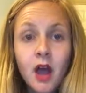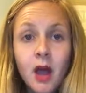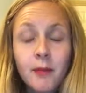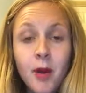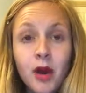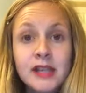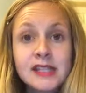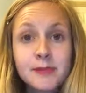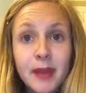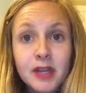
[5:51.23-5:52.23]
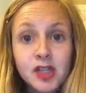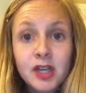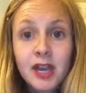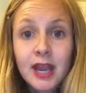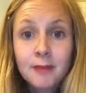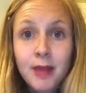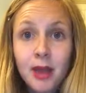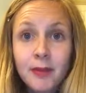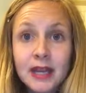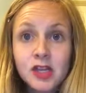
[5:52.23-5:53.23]
Upon inspection and
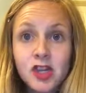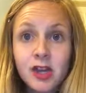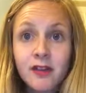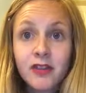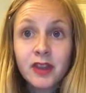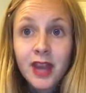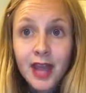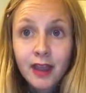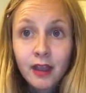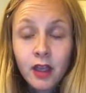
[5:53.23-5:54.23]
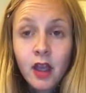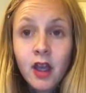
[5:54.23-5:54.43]
palpation of the neck,